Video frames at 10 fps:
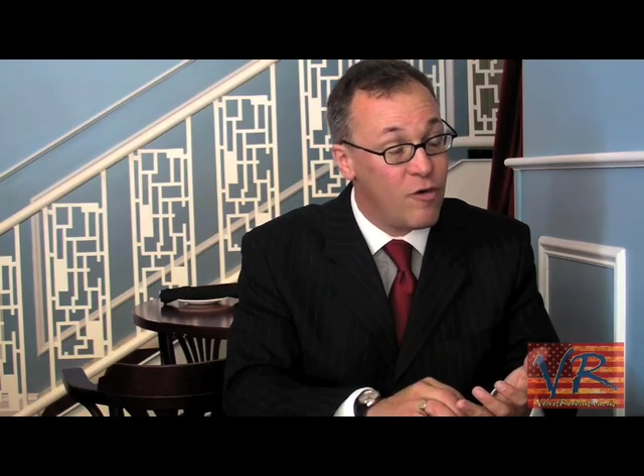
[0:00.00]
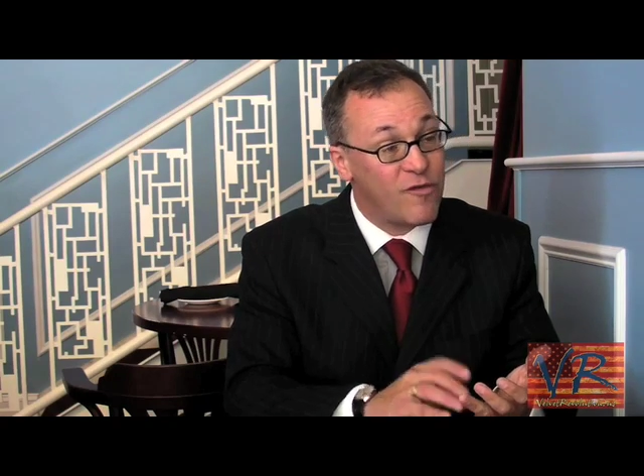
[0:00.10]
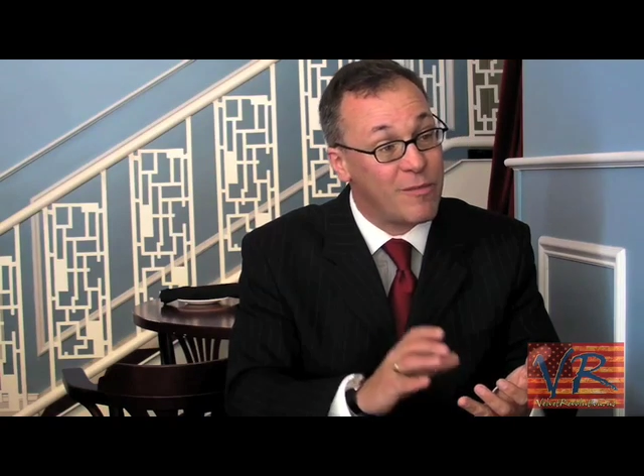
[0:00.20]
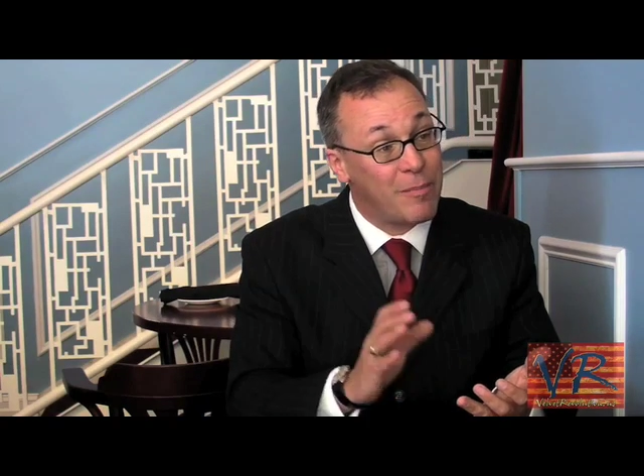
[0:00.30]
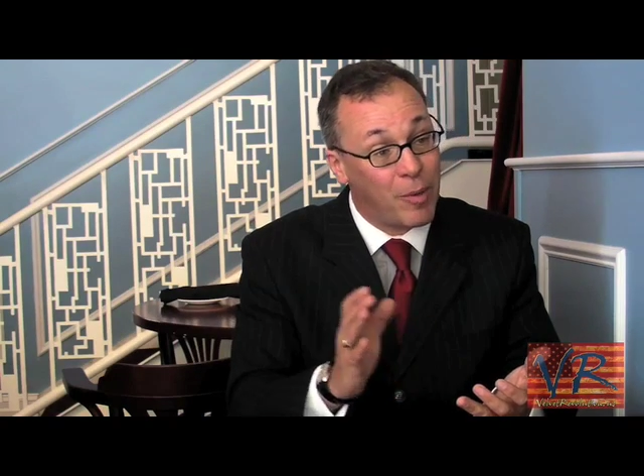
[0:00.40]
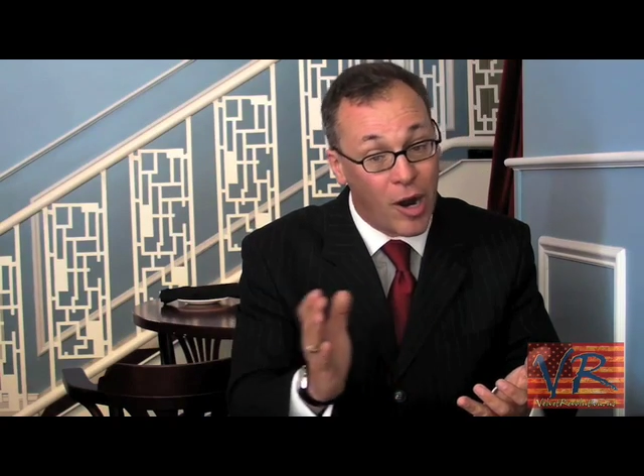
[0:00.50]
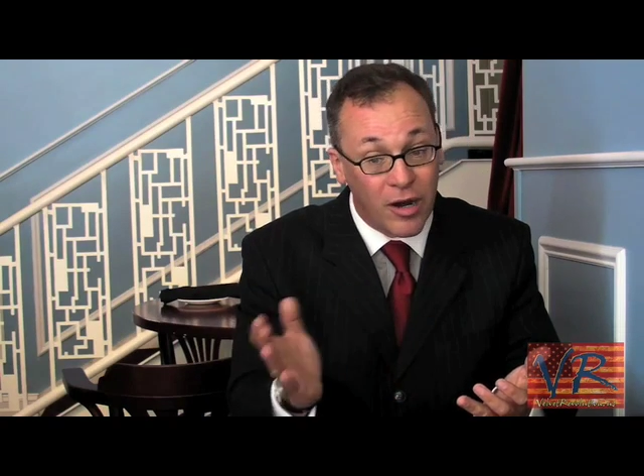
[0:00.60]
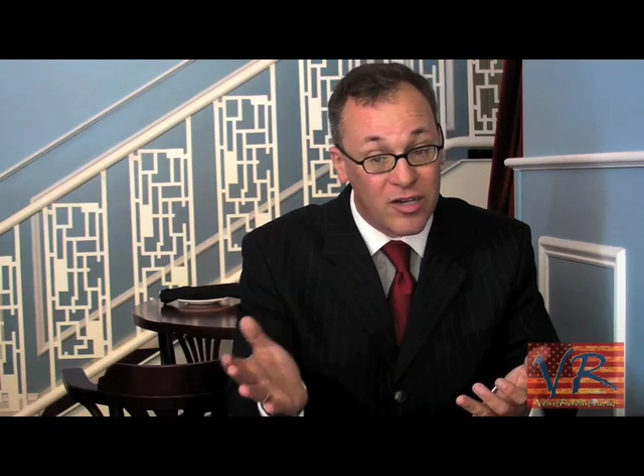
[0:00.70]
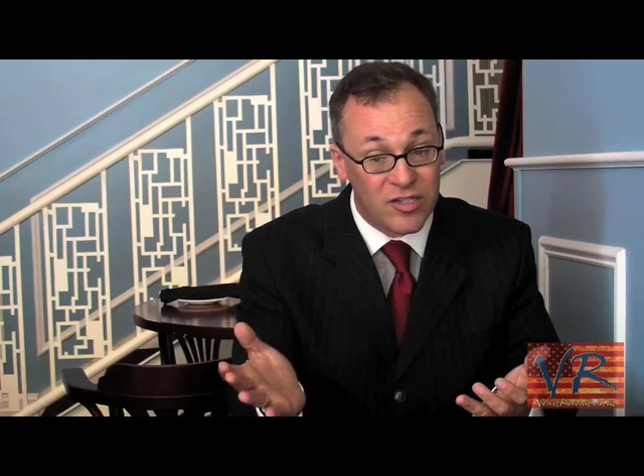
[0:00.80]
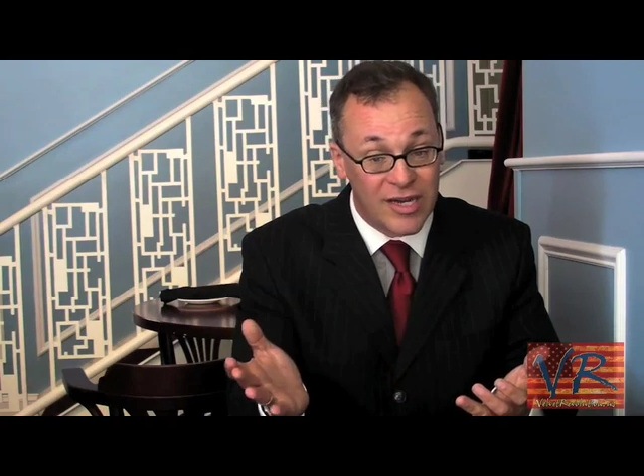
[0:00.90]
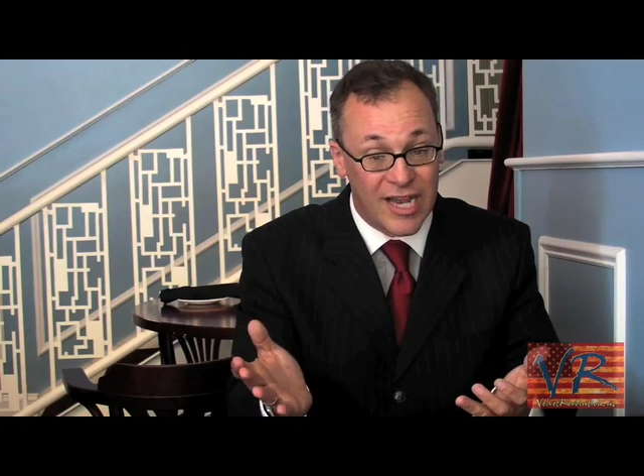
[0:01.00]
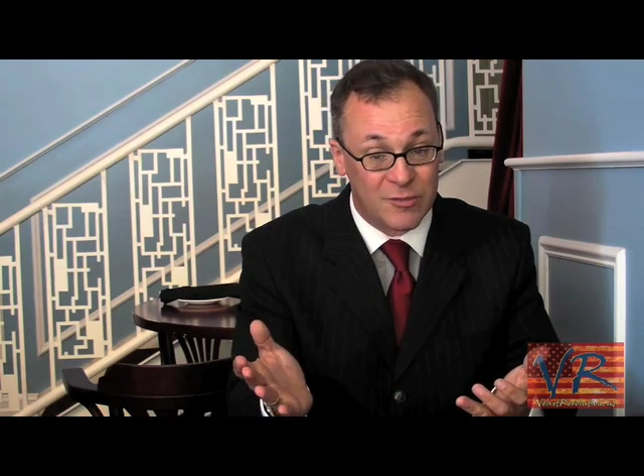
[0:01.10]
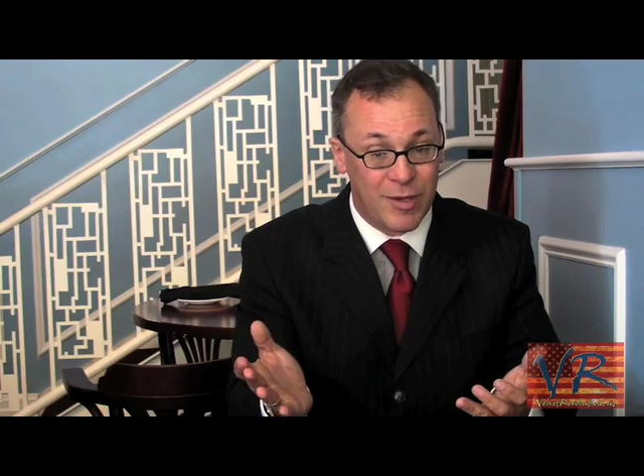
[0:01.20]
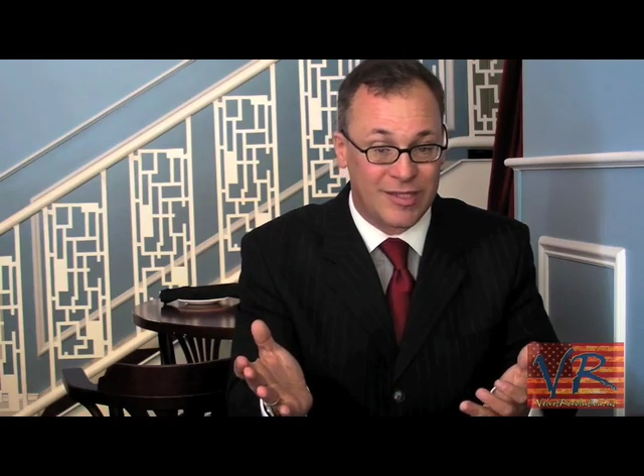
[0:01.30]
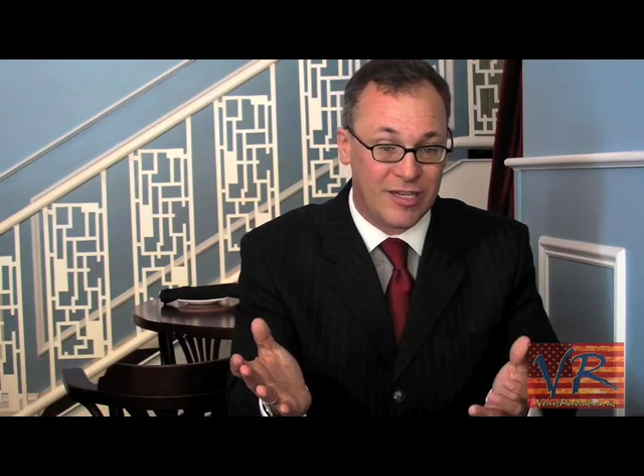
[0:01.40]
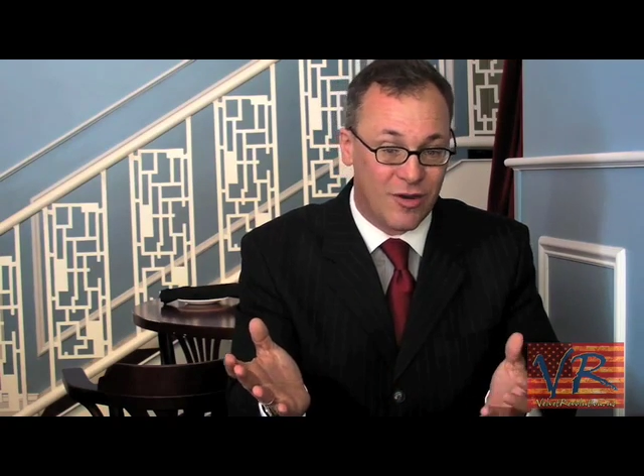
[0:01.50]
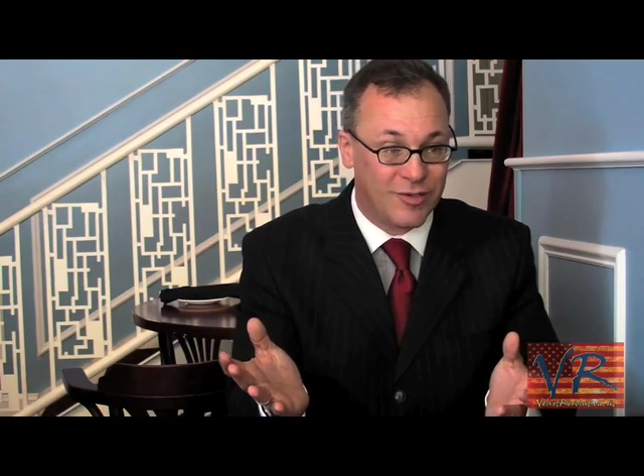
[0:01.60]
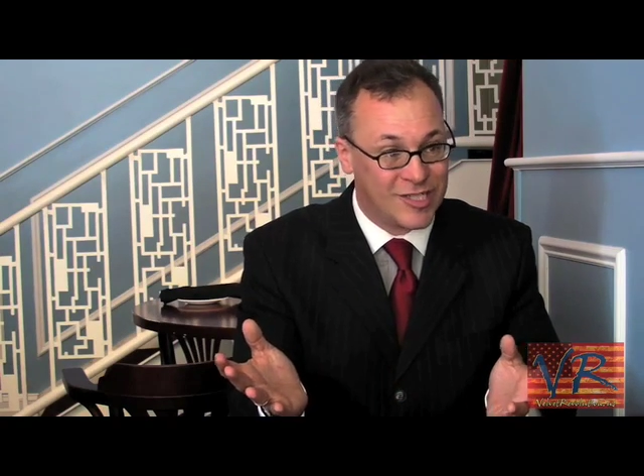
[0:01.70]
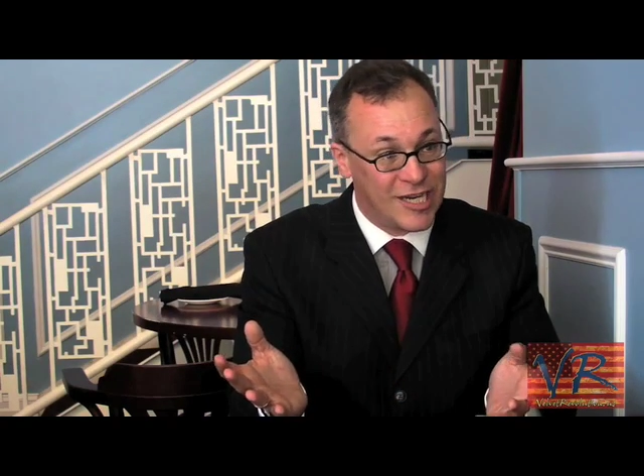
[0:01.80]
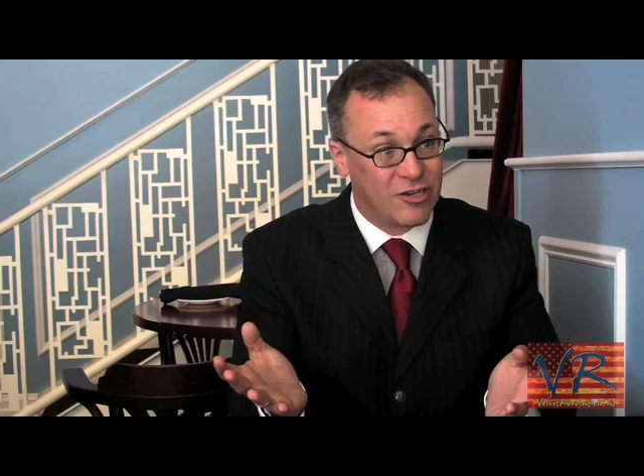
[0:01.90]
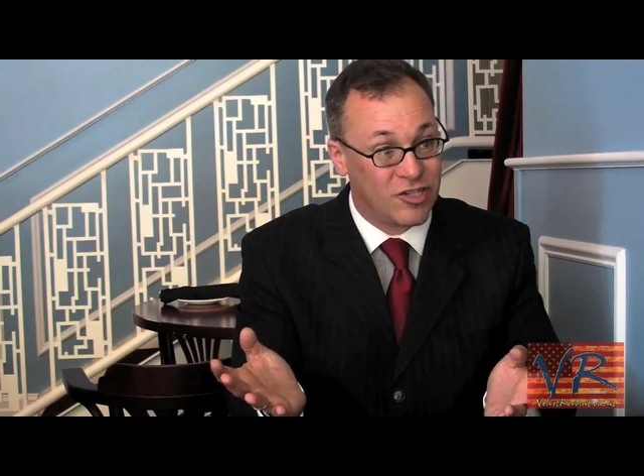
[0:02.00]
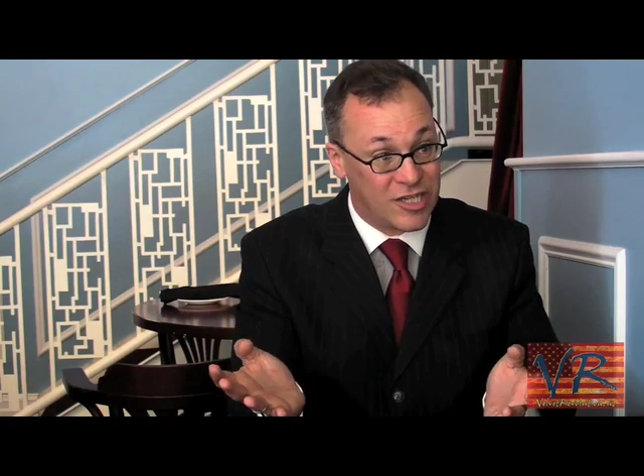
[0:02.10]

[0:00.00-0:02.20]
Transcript: who, from a partisan aspect, they go snicker,